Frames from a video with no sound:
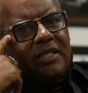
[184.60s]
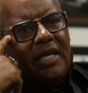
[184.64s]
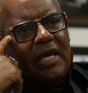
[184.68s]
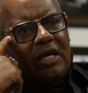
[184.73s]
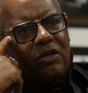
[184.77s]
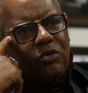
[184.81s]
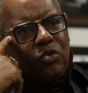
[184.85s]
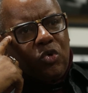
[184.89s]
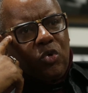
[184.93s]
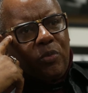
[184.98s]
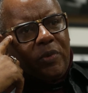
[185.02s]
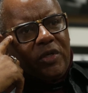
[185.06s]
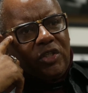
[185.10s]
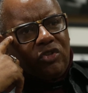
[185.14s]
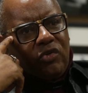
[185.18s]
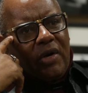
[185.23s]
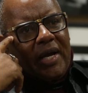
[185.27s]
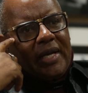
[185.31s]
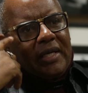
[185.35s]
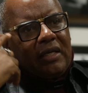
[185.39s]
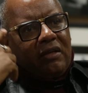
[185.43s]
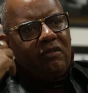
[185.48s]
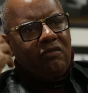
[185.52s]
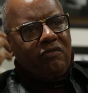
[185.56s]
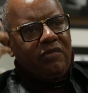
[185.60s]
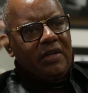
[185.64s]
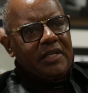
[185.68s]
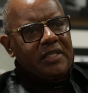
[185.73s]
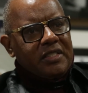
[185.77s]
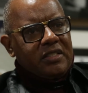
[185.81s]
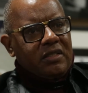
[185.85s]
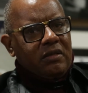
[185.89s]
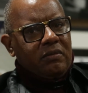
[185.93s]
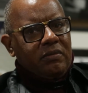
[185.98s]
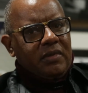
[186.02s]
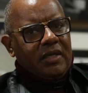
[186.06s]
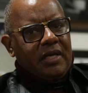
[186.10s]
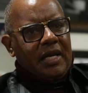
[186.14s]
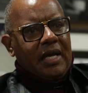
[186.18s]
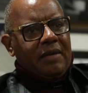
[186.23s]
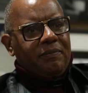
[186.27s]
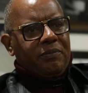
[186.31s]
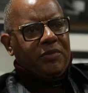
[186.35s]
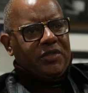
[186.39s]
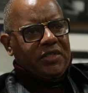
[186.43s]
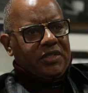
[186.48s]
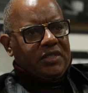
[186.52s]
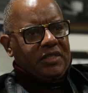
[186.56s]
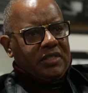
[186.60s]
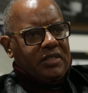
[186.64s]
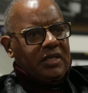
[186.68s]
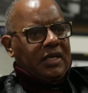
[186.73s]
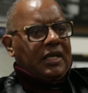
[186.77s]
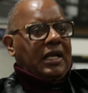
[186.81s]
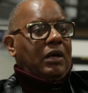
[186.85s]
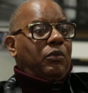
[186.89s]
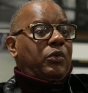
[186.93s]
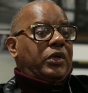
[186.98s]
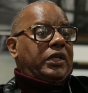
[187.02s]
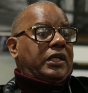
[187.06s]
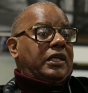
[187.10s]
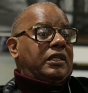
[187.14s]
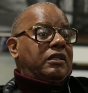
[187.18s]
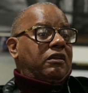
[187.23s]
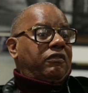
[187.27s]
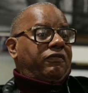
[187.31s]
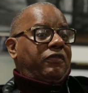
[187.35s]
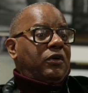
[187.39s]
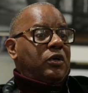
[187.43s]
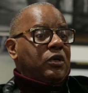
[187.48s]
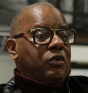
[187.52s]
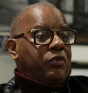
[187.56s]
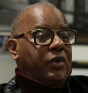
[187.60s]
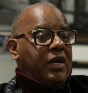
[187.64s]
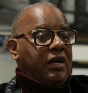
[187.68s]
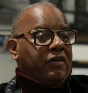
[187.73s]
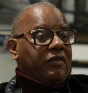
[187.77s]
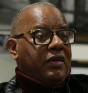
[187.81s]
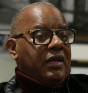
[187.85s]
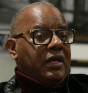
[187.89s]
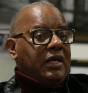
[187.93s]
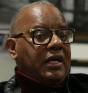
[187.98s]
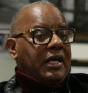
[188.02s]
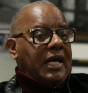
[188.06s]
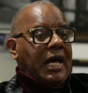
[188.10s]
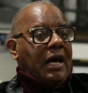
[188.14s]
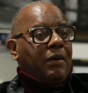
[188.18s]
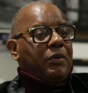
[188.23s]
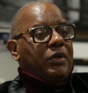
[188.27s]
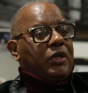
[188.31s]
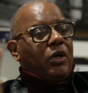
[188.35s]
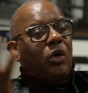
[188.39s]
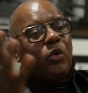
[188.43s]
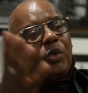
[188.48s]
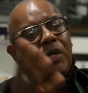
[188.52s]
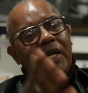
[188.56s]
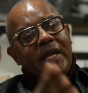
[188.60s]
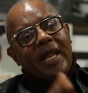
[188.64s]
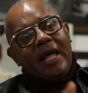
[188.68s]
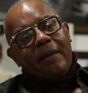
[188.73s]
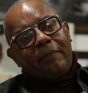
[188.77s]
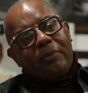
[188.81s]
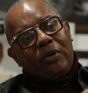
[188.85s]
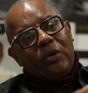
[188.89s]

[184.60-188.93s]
that group and try to convince them that I'm sincere and I want to get the photograph, I would go to that